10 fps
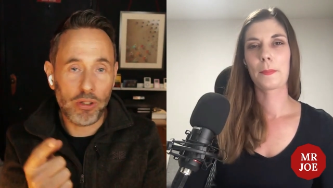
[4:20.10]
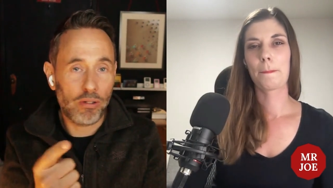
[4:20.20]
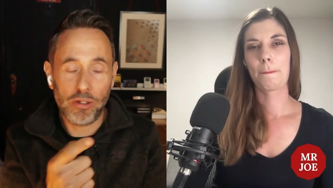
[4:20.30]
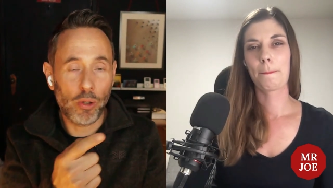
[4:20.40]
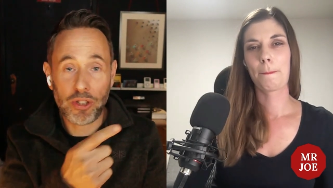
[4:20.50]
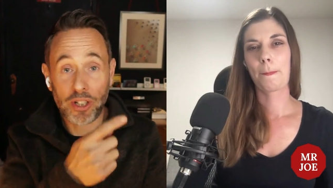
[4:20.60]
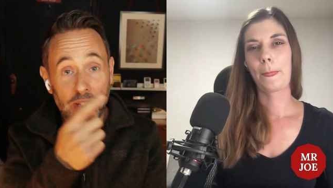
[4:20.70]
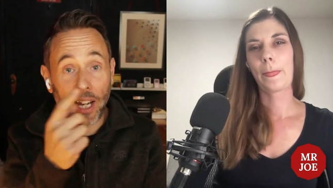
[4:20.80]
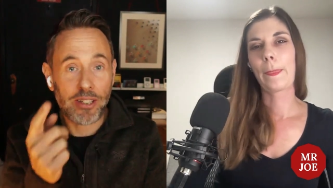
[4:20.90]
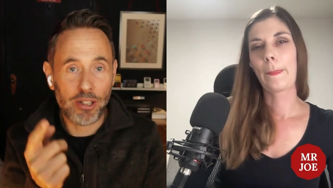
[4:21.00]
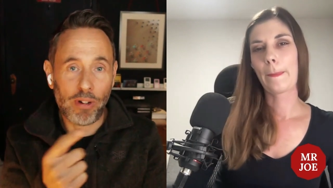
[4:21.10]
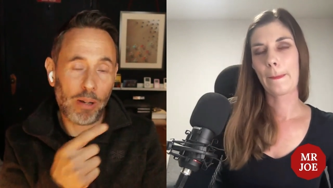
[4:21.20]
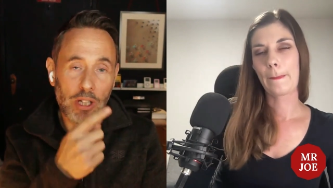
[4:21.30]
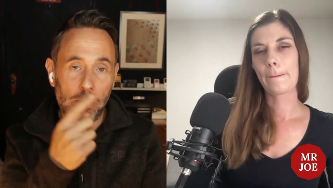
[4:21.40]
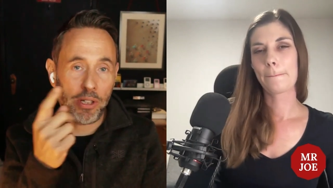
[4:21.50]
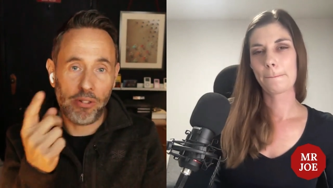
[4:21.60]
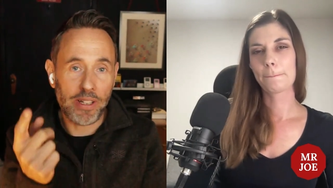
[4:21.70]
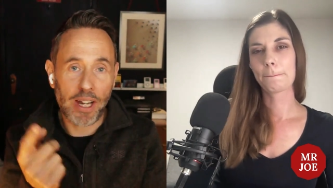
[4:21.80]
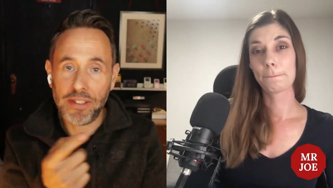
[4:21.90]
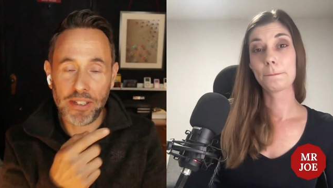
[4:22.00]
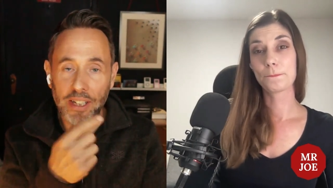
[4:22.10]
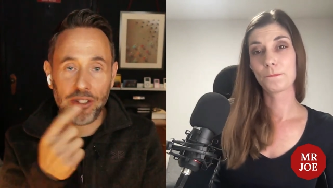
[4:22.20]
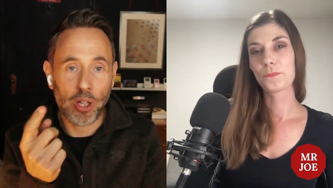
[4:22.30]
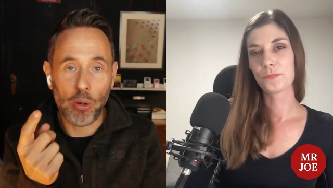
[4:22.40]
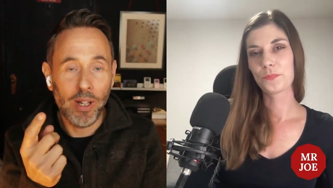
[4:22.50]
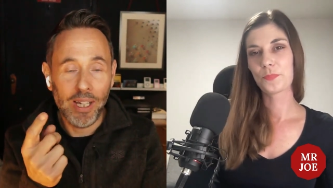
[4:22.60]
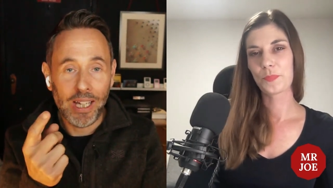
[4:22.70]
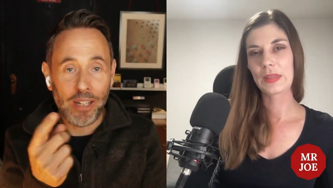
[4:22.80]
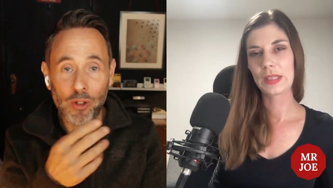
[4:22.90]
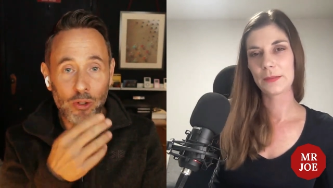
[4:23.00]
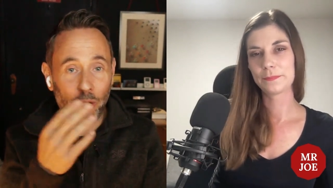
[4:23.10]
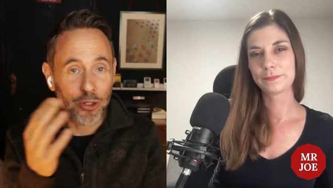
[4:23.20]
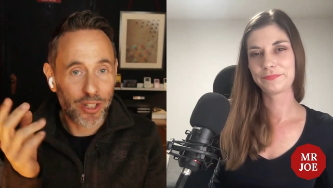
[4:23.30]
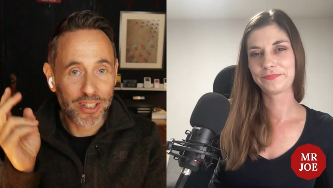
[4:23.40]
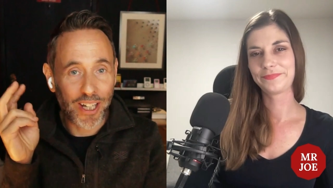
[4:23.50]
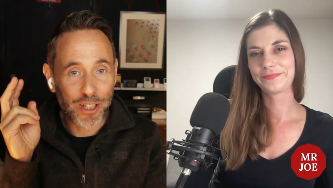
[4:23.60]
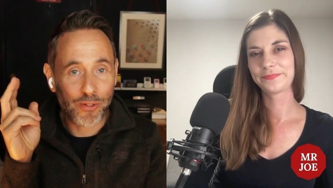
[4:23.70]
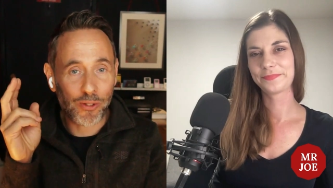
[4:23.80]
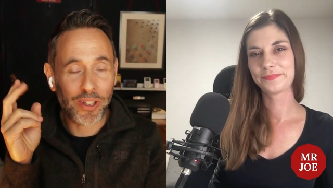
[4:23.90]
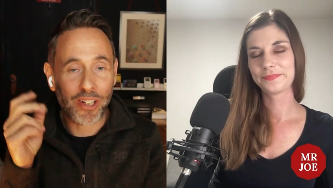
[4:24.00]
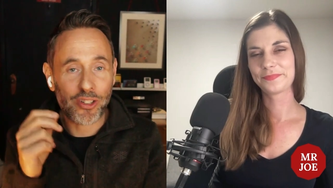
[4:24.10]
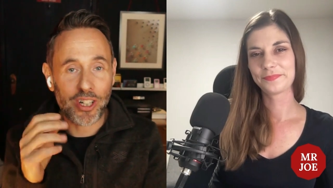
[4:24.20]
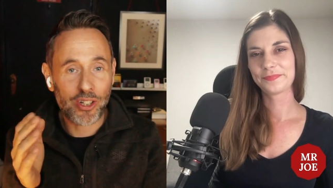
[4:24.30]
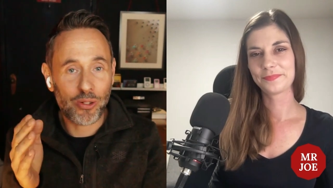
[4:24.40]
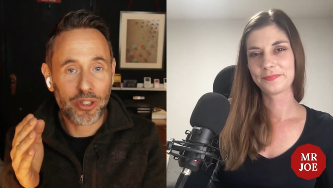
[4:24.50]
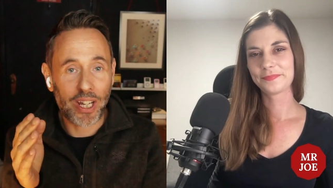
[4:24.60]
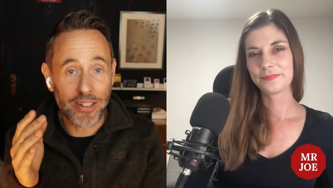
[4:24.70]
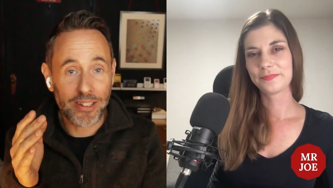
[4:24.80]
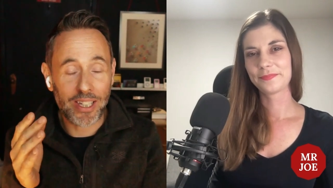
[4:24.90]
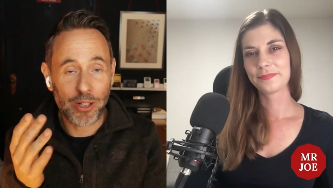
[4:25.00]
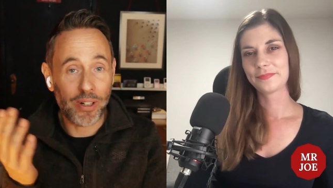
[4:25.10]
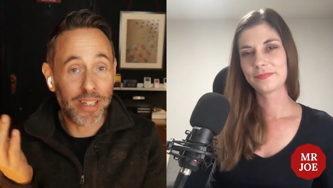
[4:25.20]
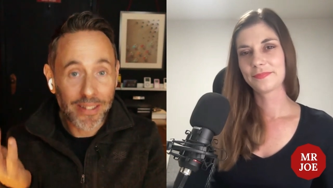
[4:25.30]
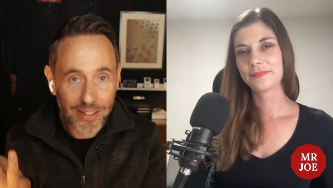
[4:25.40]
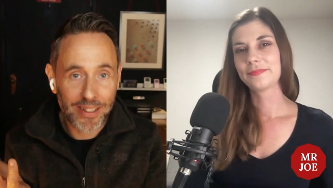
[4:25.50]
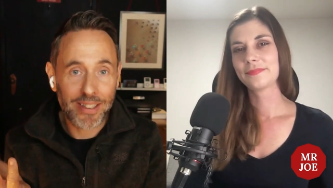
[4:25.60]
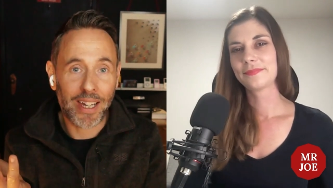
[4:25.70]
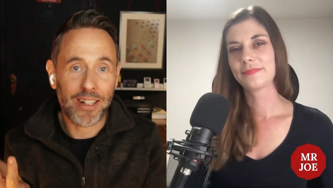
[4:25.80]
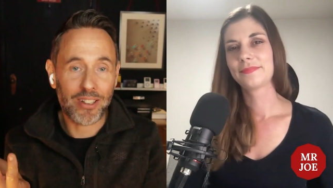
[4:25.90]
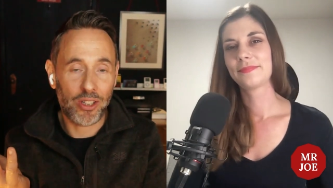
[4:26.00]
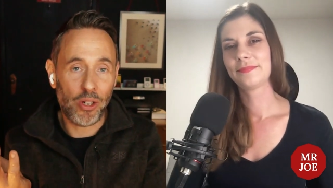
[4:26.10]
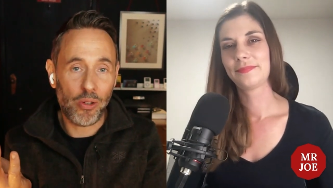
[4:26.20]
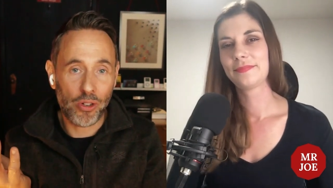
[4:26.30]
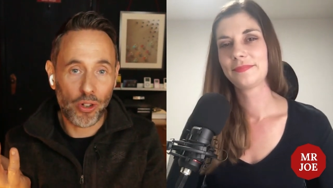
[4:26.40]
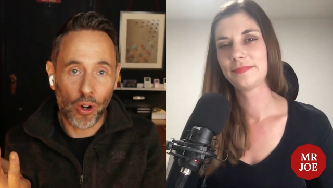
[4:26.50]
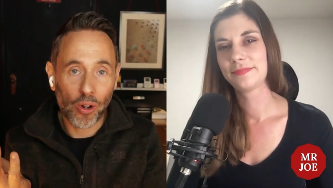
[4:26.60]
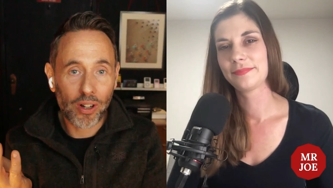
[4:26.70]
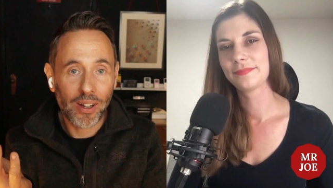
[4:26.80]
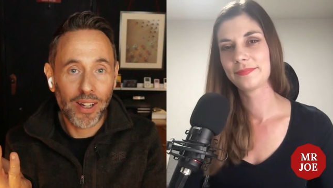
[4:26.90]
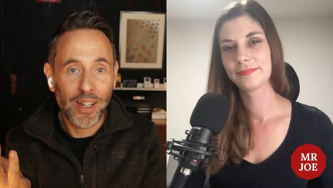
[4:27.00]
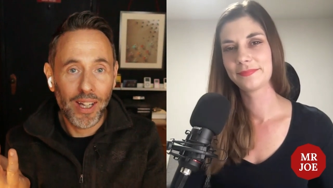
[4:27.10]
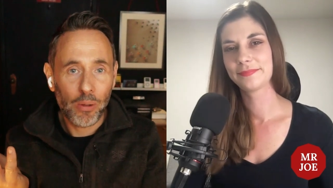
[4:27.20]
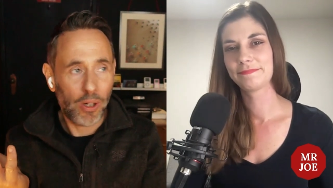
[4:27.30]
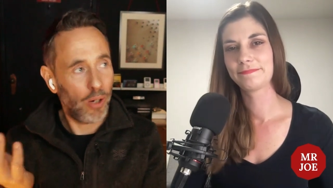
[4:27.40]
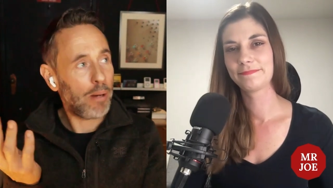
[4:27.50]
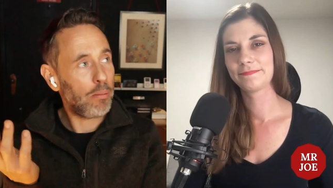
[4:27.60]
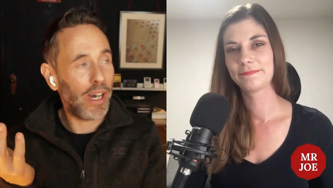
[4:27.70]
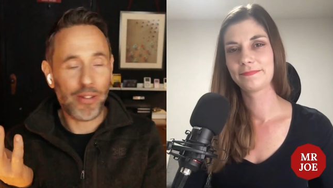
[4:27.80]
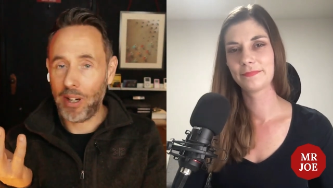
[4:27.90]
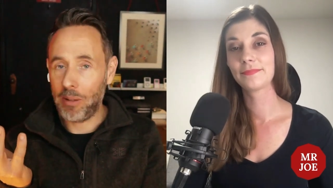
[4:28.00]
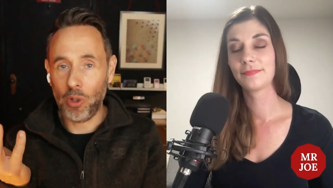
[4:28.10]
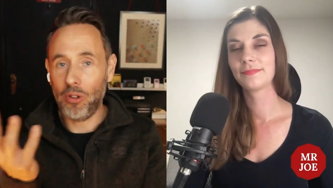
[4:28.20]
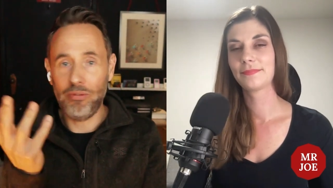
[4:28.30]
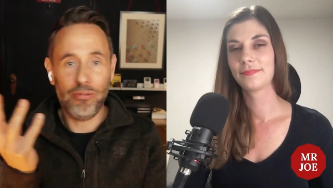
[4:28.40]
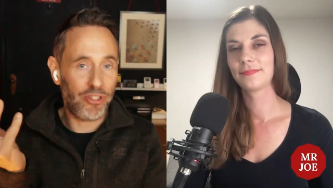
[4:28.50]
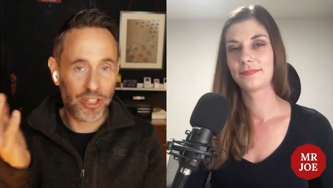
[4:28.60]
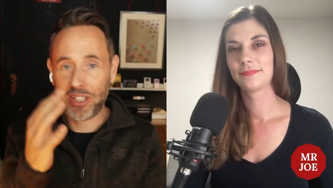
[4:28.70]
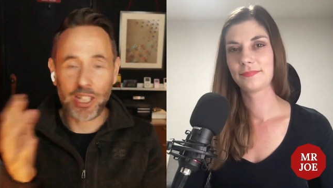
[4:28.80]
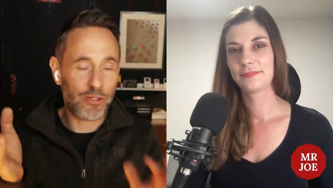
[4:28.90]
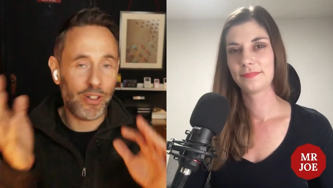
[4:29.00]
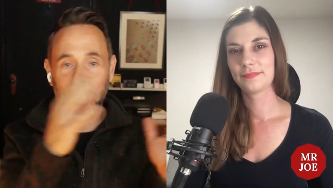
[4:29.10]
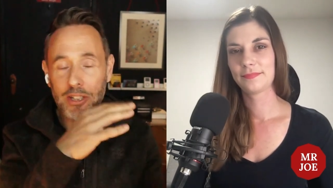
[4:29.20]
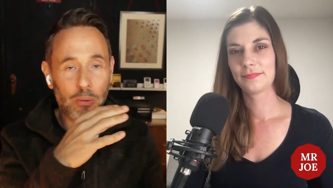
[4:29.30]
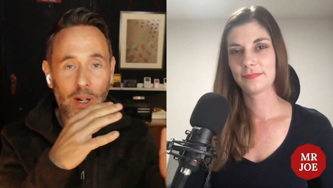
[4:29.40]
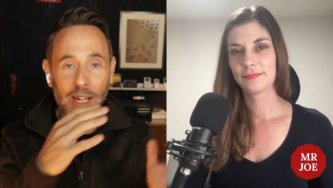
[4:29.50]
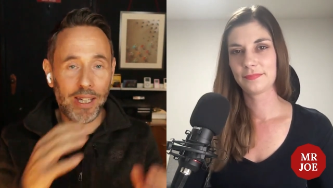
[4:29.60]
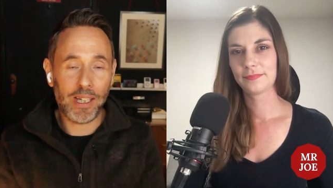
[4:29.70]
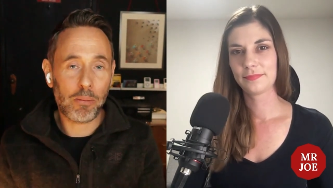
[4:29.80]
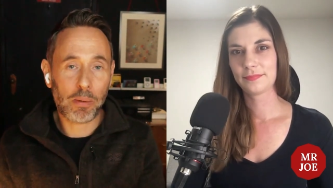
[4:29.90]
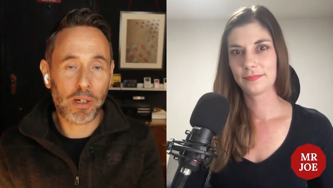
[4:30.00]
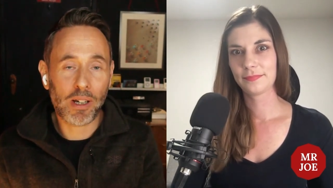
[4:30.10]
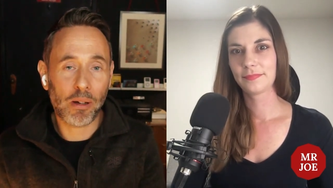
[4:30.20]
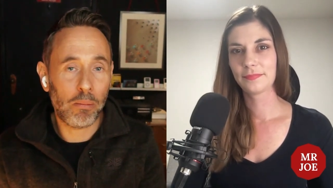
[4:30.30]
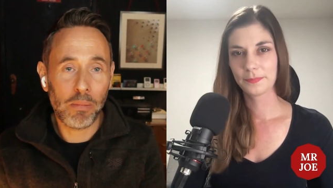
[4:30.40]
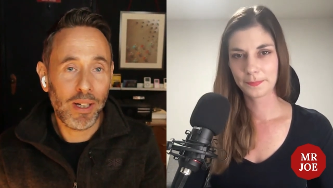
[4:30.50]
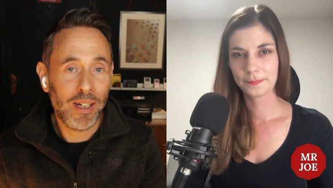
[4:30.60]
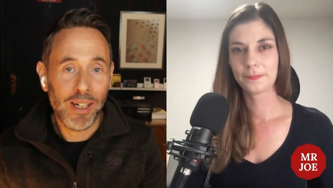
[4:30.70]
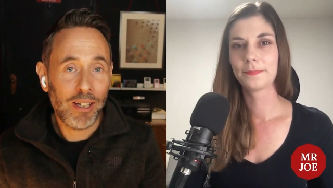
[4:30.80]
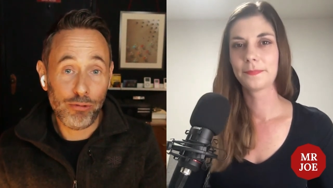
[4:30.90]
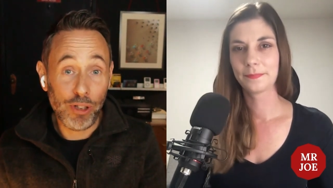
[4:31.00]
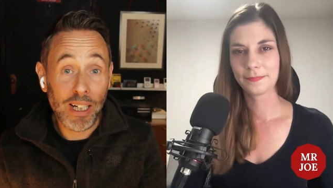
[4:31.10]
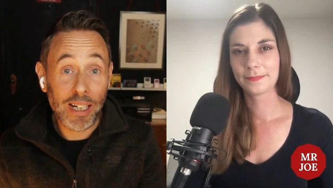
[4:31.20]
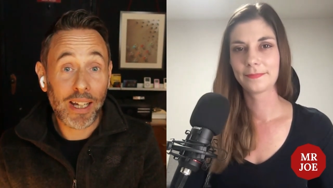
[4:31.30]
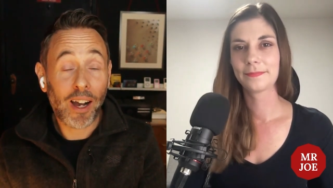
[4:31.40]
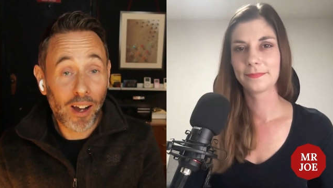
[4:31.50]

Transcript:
Speaker 1: and your success is wrapped up in your identity. So mm. if you're not successful in that traditional sense, then your identity takes a huge knock. Who am I if I'm not successful in this way? And it can come really